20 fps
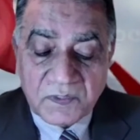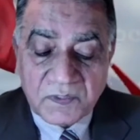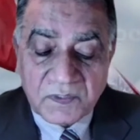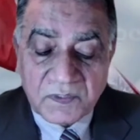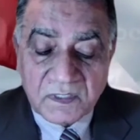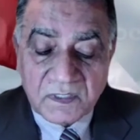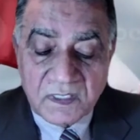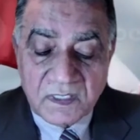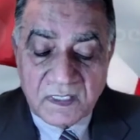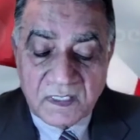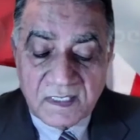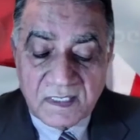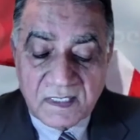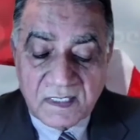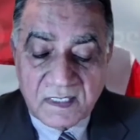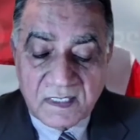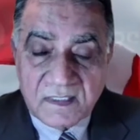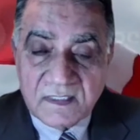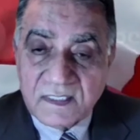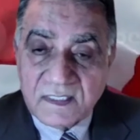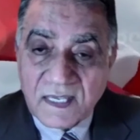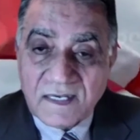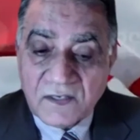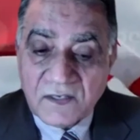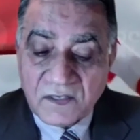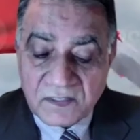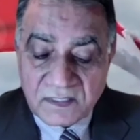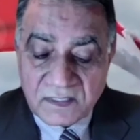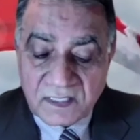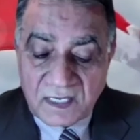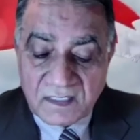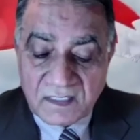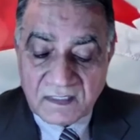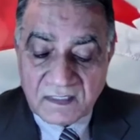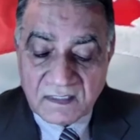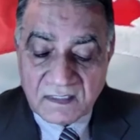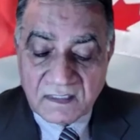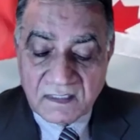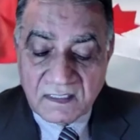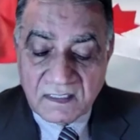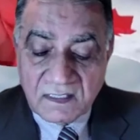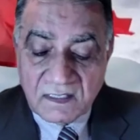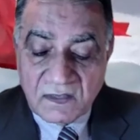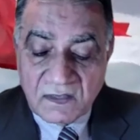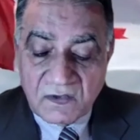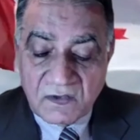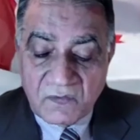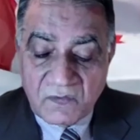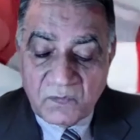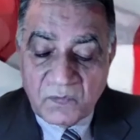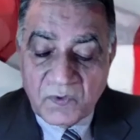most generic sense.